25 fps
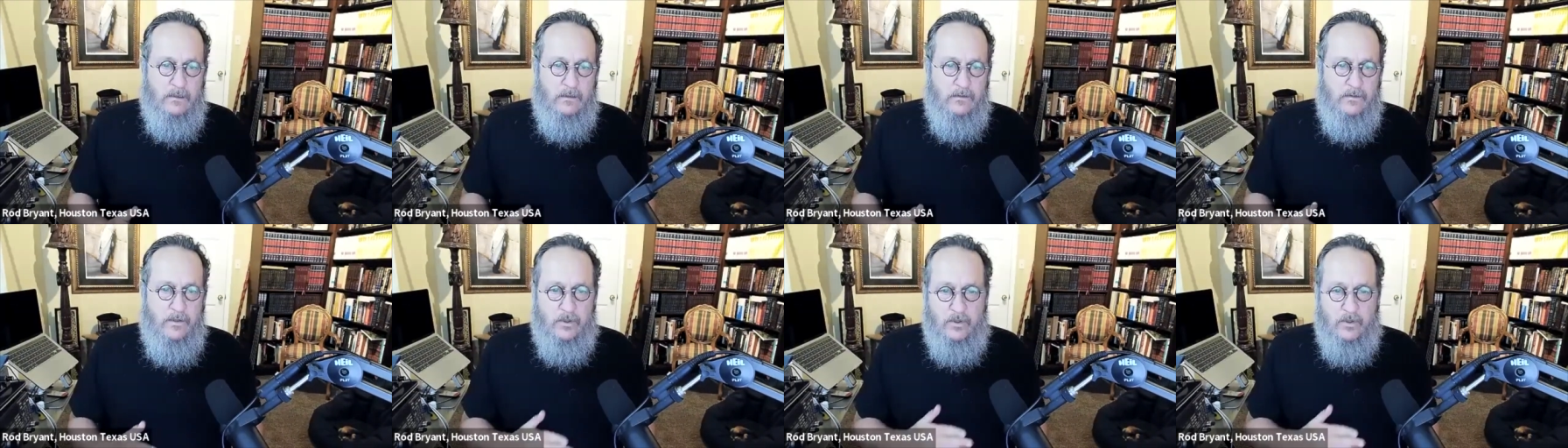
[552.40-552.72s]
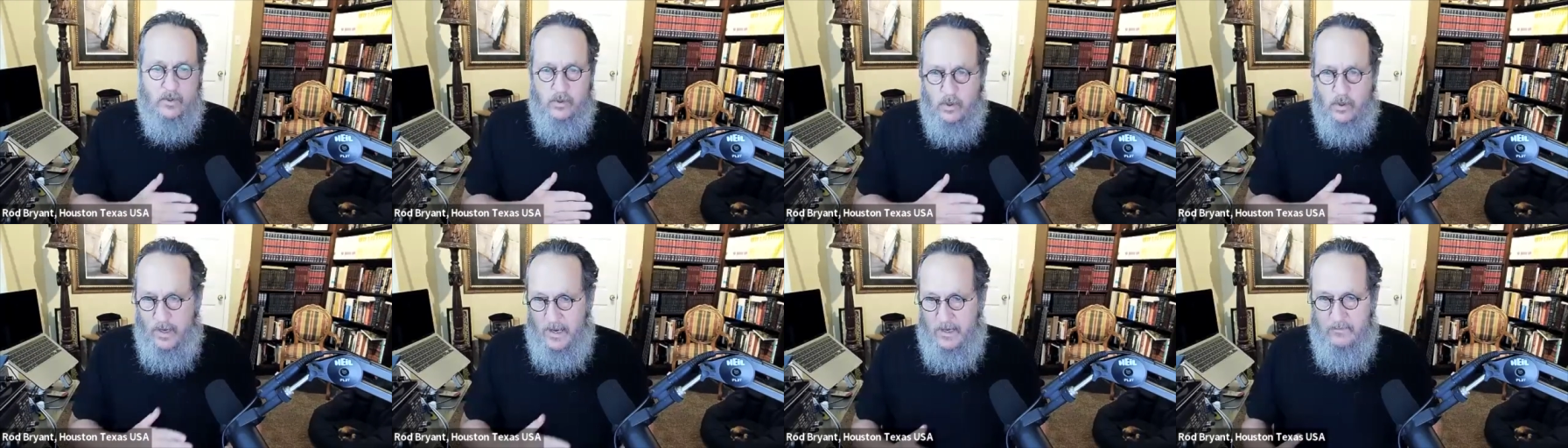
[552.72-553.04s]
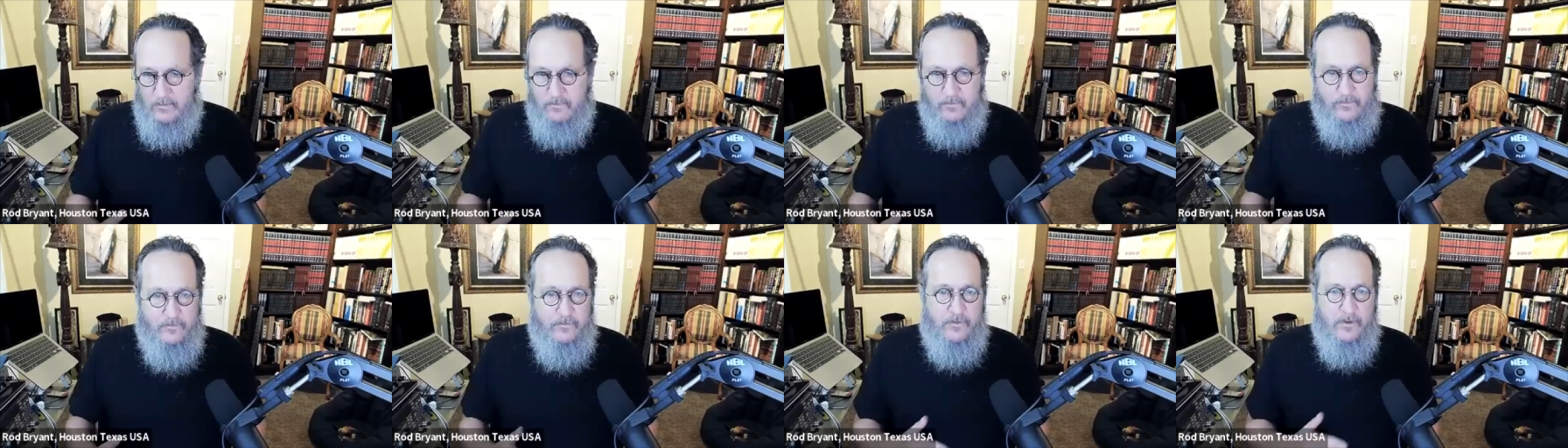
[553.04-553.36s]
They're
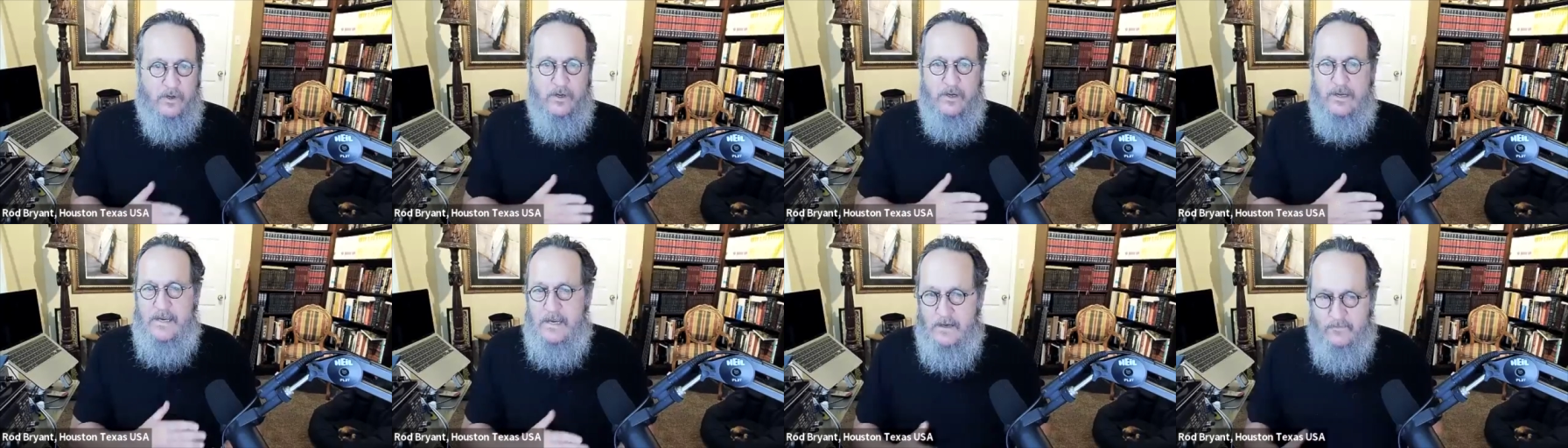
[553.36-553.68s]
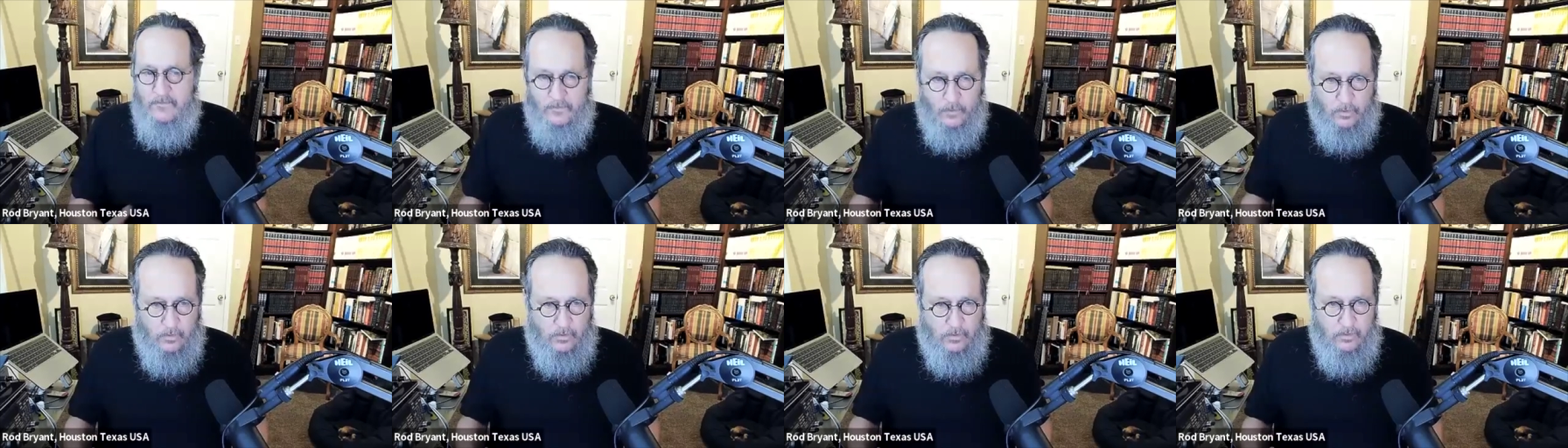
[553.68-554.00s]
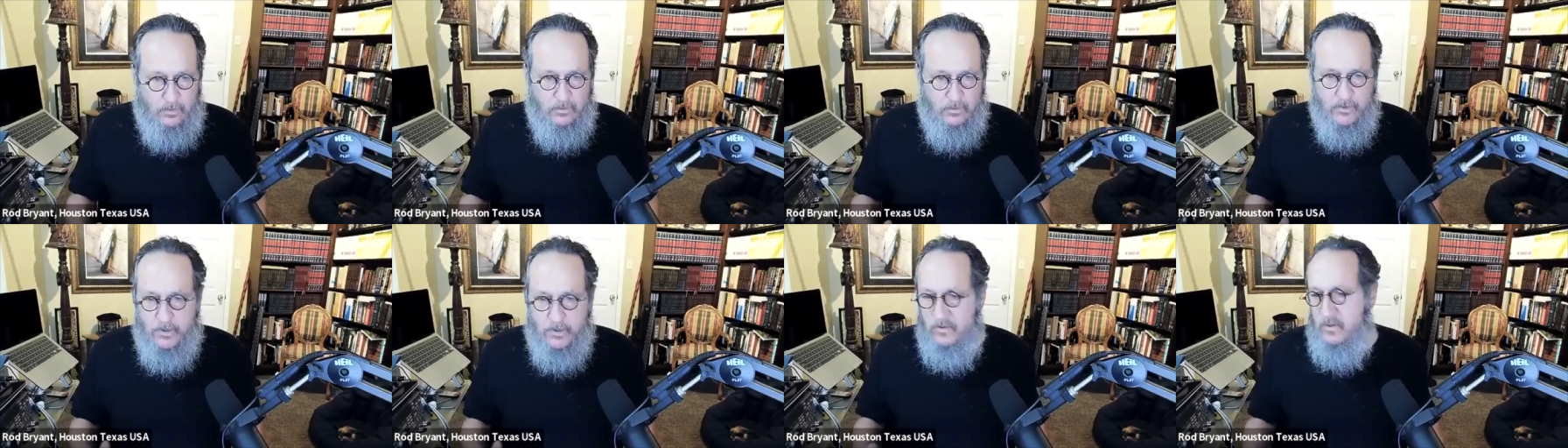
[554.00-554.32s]
trafe, they're evil.
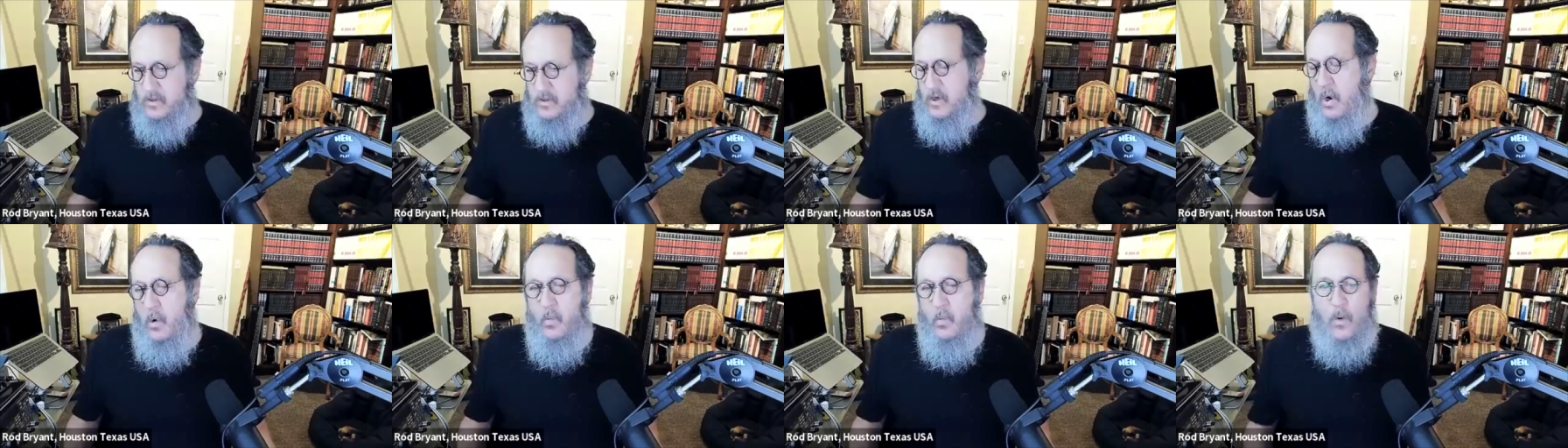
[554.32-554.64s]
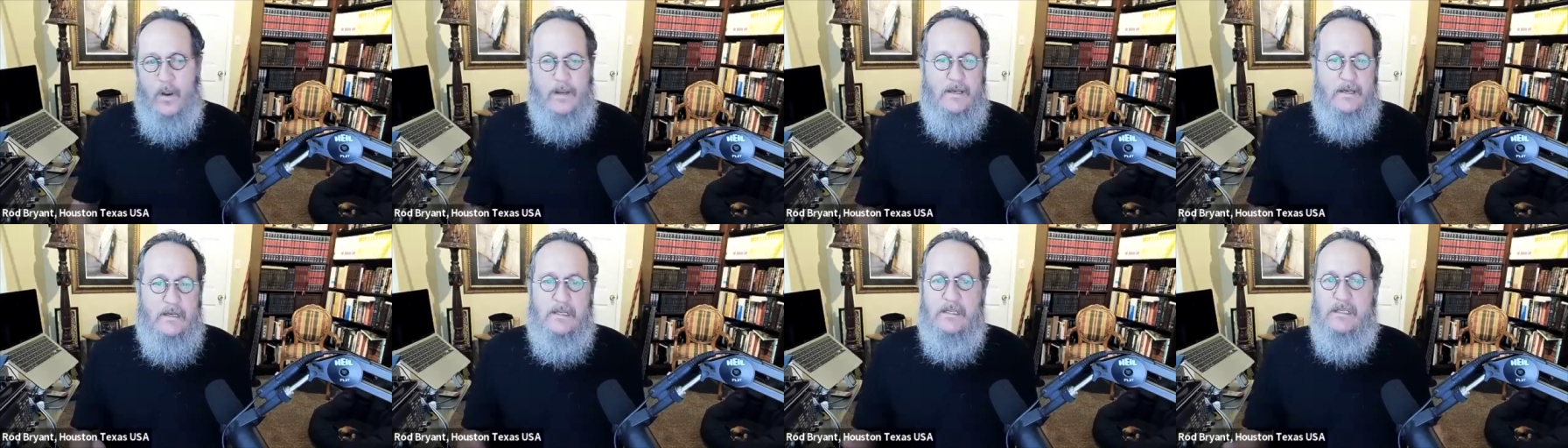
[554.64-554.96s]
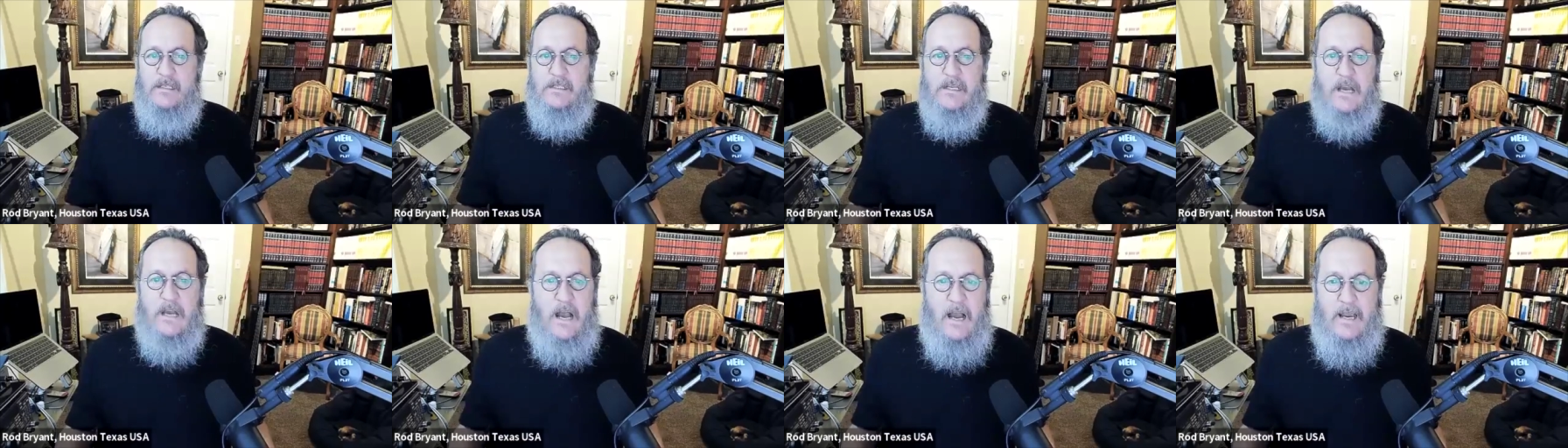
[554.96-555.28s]
There's no way to
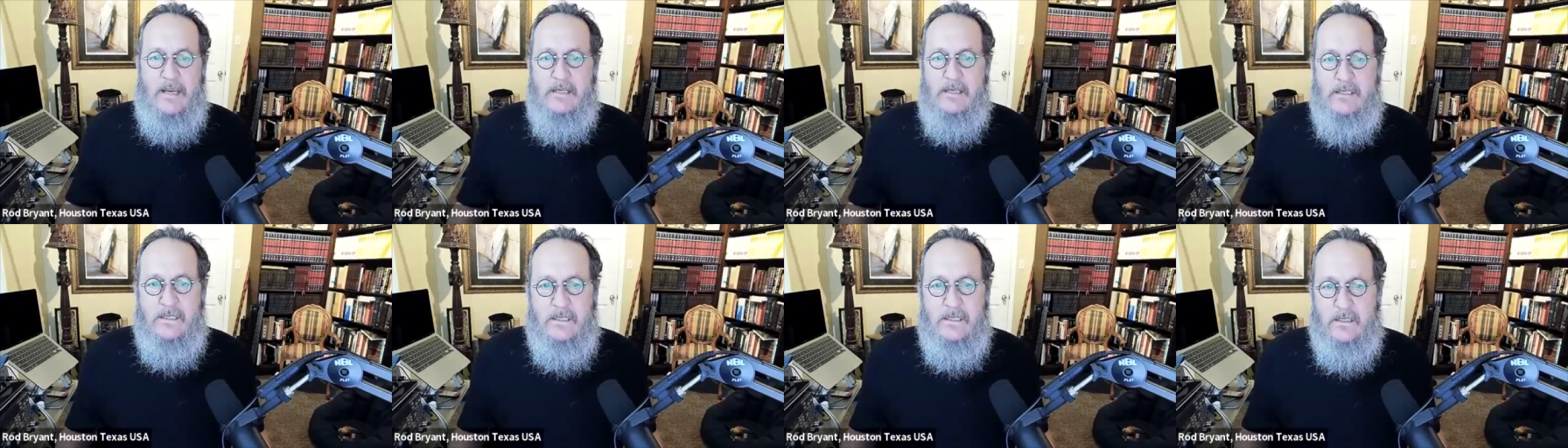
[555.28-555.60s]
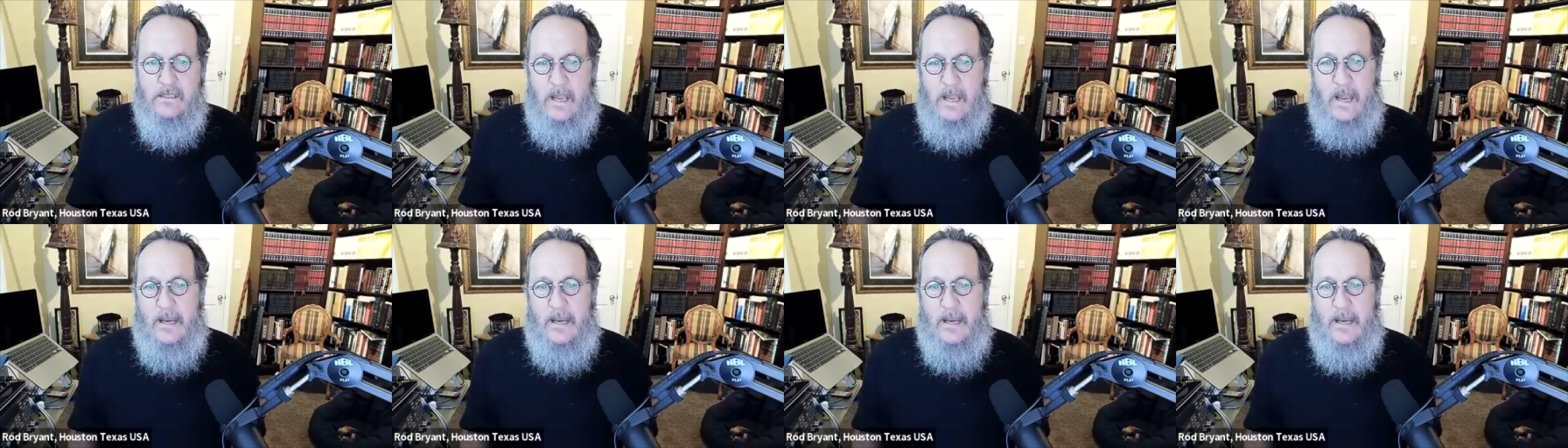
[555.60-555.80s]
disguise it.